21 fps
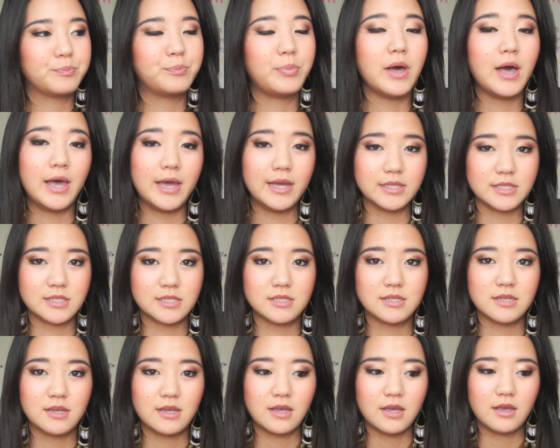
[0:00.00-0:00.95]

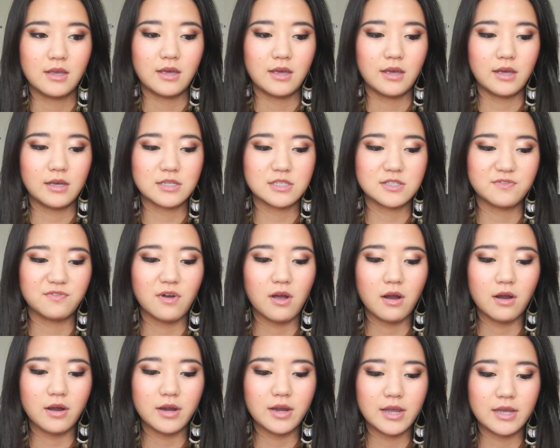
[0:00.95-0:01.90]
But as
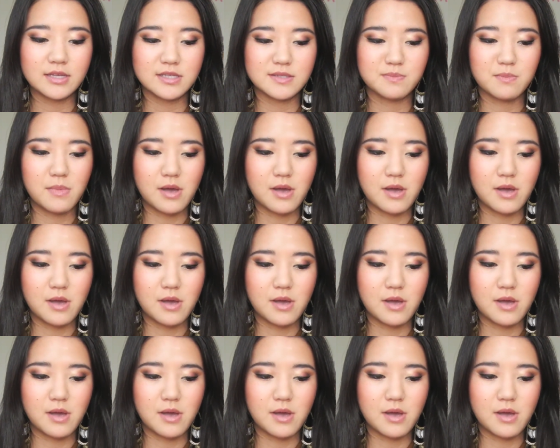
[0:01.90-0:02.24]
far as